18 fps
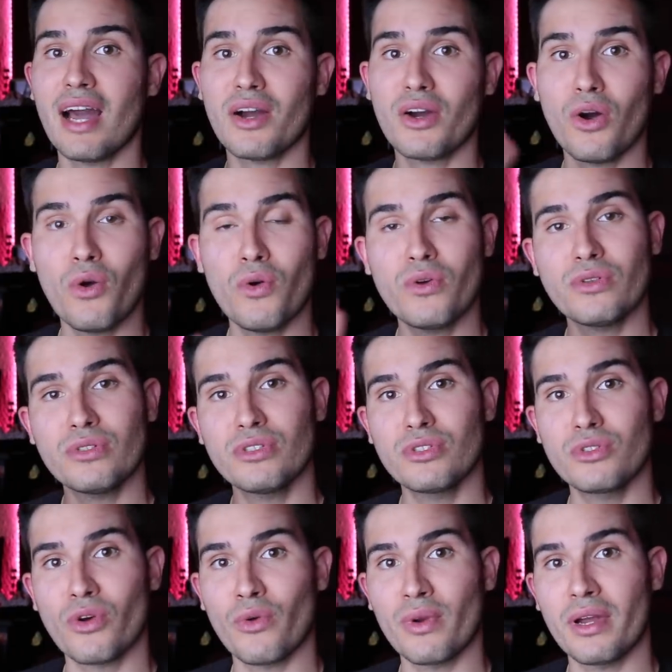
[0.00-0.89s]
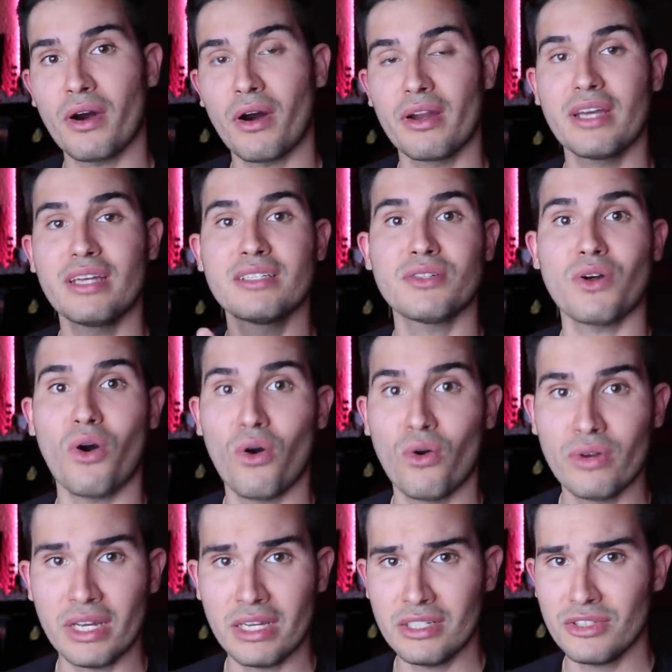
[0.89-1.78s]
uh, Coco's story on his
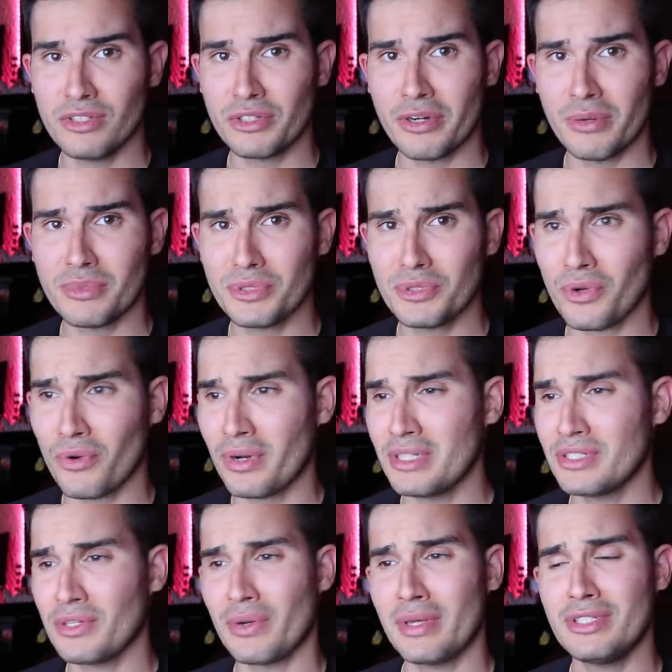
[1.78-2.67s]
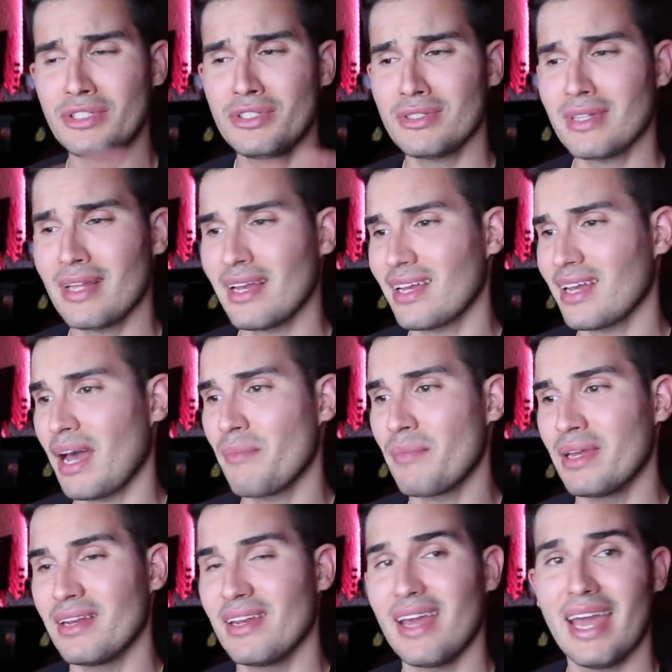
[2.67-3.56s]
own Instagram story. So it's just like, I
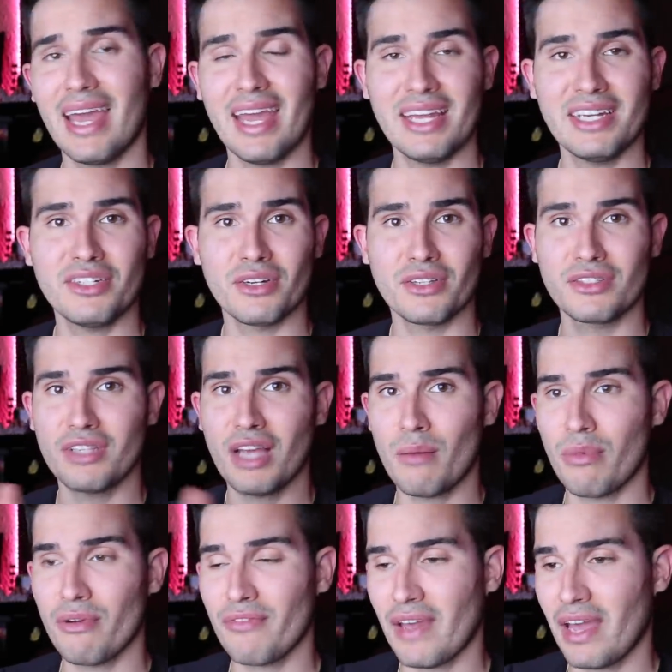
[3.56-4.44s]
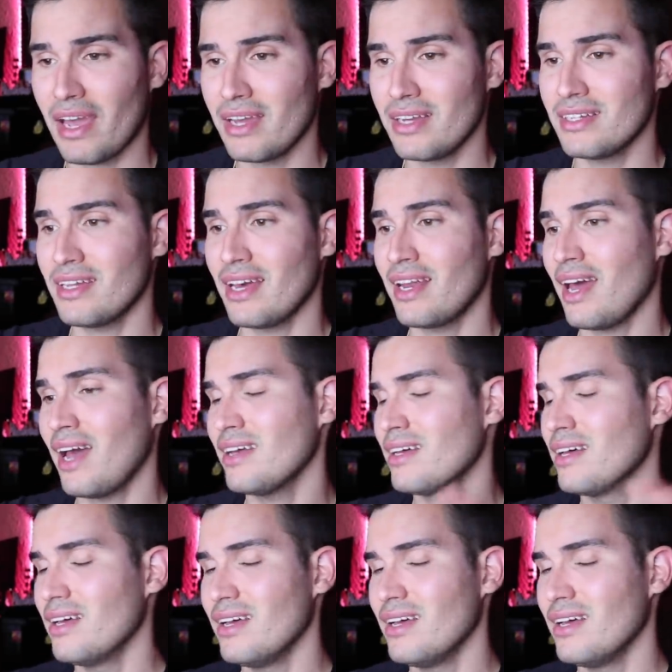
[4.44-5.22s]
mean, hate on top of hate and uh,